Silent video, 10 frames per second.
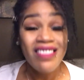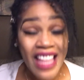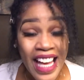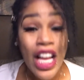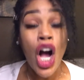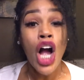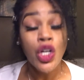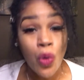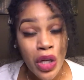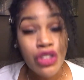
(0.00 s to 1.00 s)
they are
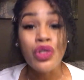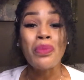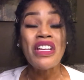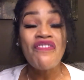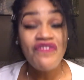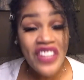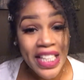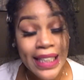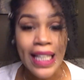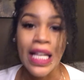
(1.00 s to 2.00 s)
going to be
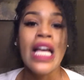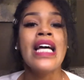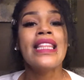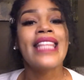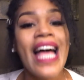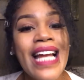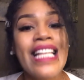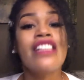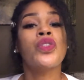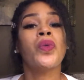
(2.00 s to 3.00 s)
feeling. That
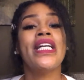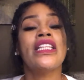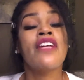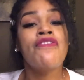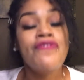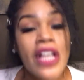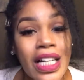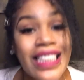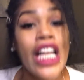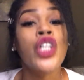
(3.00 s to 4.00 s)
is what the
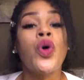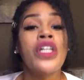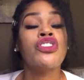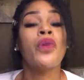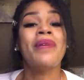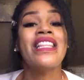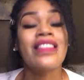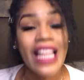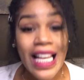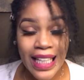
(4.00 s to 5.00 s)
fuck they're going to be
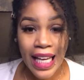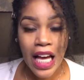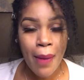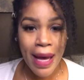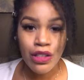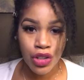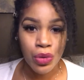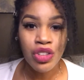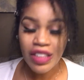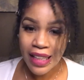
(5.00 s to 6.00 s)
thinking about you,
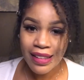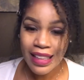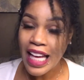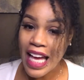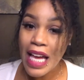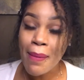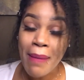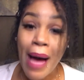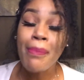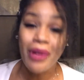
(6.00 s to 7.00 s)
sis and
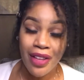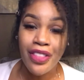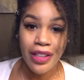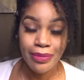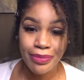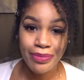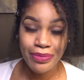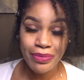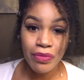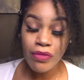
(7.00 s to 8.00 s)
my brother.
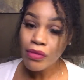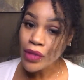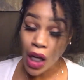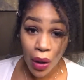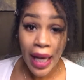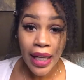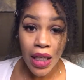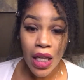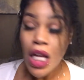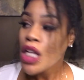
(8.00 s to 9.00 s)
Okay?
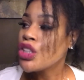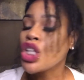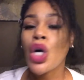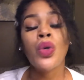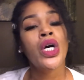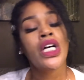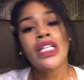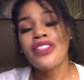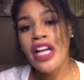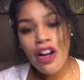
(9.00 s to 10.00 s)
So
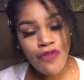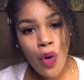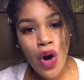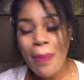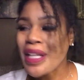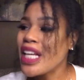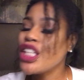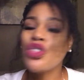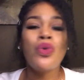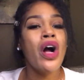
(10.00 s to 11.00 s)
therefore
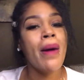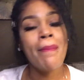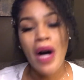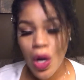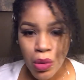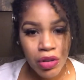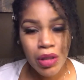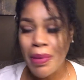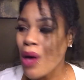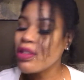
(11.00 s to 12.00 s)
because you are a boss
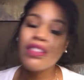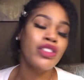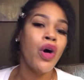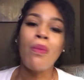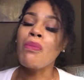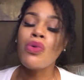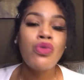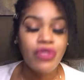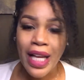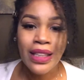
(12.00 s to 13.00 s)
bosses don't
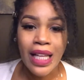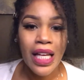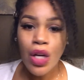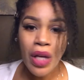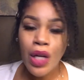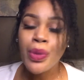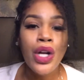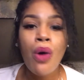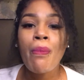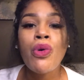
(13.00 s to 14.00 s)
move like that okay we
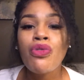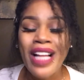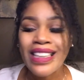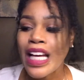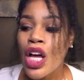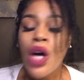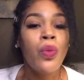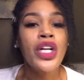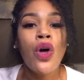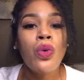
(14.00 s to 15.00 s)
don't move like that
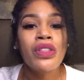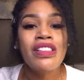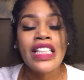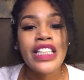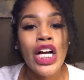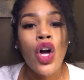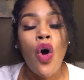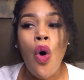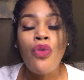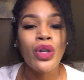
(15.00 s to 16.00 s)
we don't sit there and
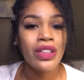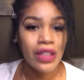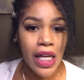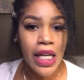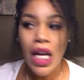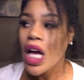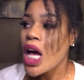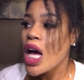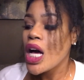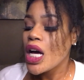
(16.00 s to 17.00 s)
overthink
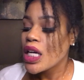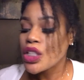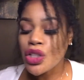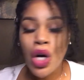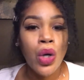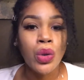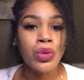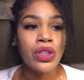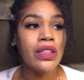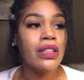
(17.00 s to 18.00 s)
you
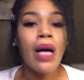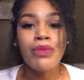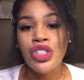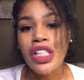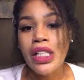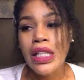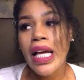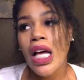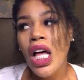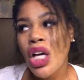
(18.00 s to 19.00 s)
know, the dumb shit.
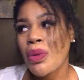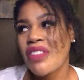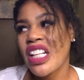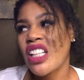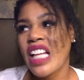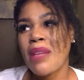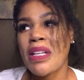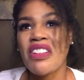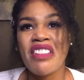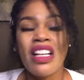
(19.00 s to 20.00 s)
Like, oh, what if they don't like
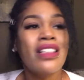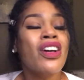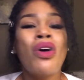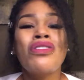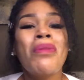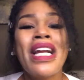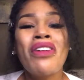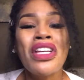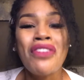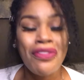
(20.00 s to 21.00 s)
me? What if they no, nobody
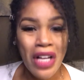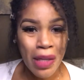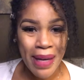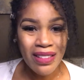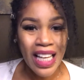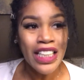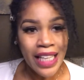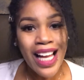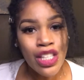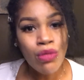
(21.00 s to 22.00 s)
don't give a fuck about that.
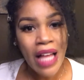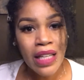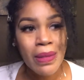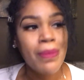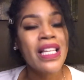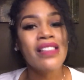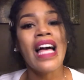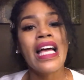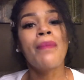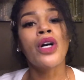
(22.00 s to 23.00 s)
Yeah, you like me because
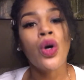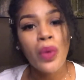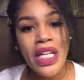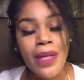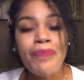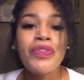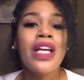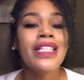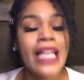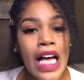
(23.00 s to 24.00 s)
I am a queen.
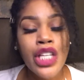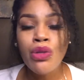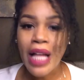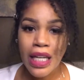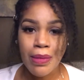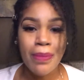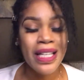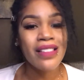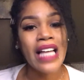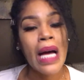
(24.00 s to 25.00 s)
Yeah, you like me
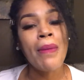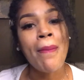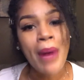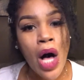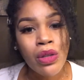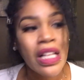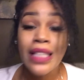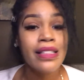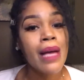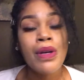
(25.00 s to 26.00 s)
because I am a boss.
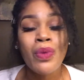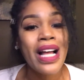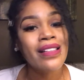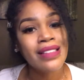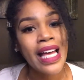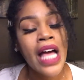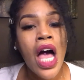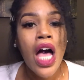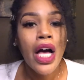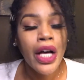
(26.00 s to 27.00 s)
And damn it, what I say
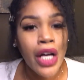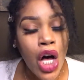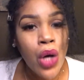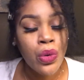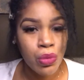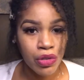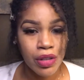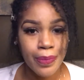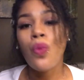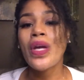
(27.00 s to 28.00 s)

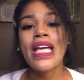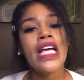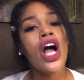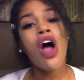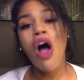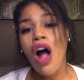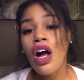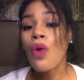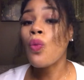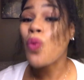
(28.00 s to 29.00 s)
goes. We
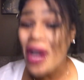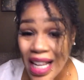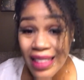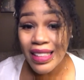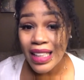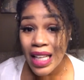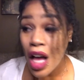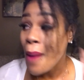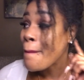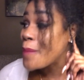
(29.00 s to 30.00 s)
are what?
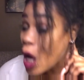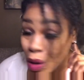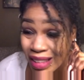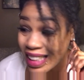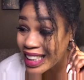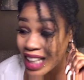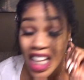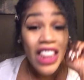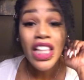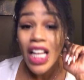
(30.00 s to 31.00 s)
Bossing
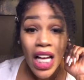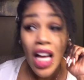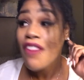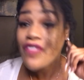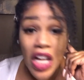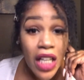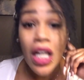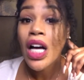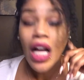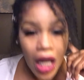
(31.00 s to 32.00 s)
the fuck
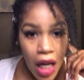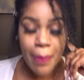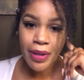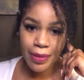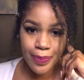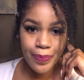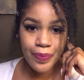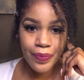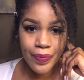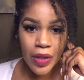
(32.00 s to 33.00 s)
up.
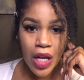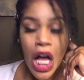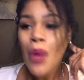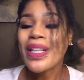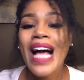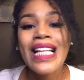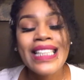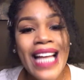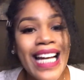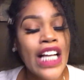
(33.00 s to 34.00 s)
We're not
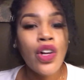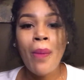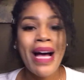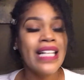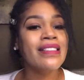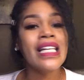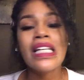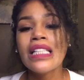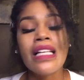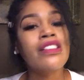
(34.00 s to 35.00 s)
letting nobody
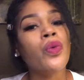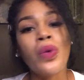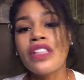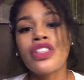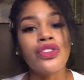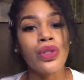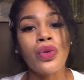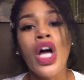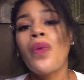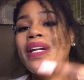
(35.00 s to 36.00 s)
tell us what to do.
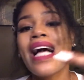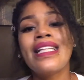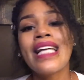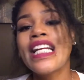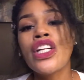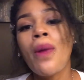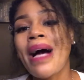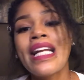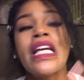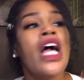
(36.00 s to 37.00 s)
We're not letting
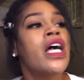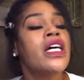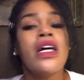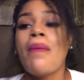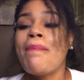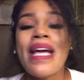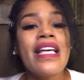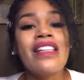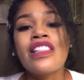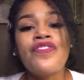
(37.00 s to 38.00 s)
nobody make
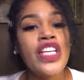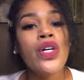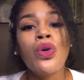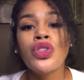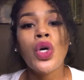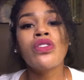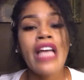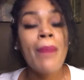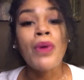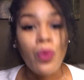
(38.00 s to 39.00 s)
us feel no
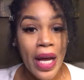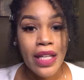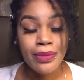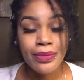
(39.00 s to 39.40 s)
type of way.